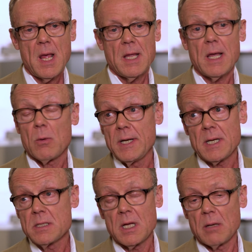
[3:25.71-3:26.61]
Yeah, well, he
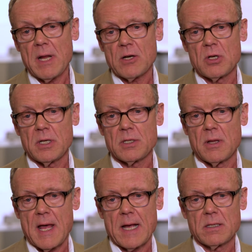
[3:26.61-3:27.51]
doesn't come naturally to
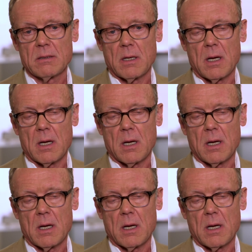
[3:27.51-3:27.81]
that.